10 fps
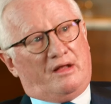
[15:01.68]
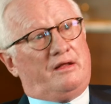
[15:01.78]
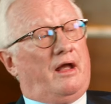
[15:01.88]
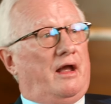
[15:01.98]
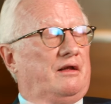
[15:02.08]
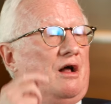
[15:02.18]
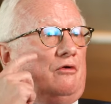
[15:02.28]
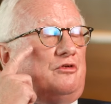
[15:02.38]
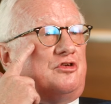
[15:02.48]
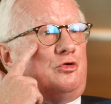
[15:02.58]
Yeah, no,
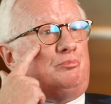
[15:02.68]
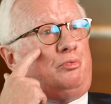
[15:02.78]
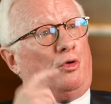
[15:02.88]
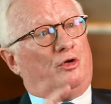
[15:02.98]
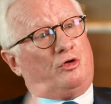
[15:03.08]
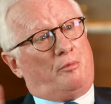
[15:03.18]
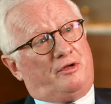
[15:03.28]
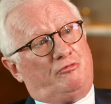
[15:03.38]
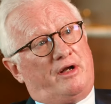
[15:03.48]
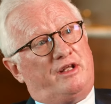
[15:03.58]
it's a good point. Look, I've
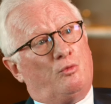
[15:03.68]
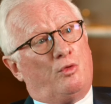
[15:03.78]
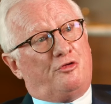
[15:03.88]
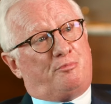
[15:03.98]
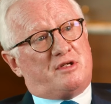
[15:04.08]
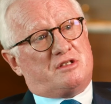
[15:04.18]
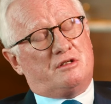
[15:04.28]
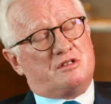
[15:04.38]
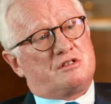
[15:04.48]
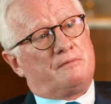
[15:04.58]
been running the wealth
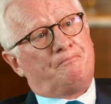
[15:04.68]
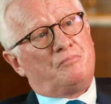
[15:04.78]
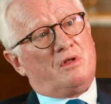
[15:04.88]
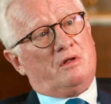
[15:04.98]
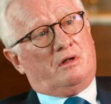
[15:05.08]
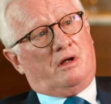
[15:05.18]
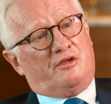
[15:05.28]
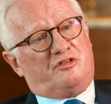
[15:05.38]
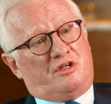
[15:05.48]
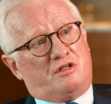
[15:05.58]
business
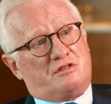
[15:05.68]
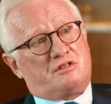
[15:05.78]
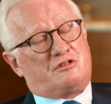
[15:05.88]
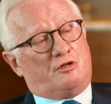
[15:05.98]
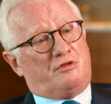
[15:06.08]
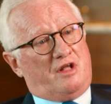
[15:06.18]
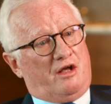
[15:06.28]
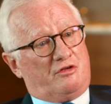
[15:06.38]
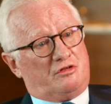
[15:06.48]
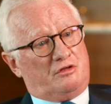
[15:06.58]
since
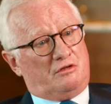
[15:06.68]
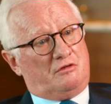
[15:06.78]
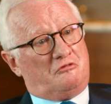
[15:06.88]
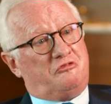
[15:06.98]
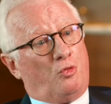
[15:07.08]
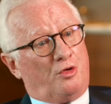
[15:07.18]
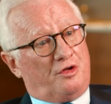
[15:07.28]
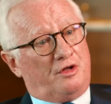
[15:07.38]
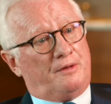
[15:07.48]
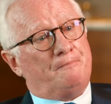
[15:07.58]

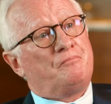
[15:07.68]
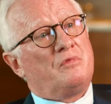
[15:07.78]
2014.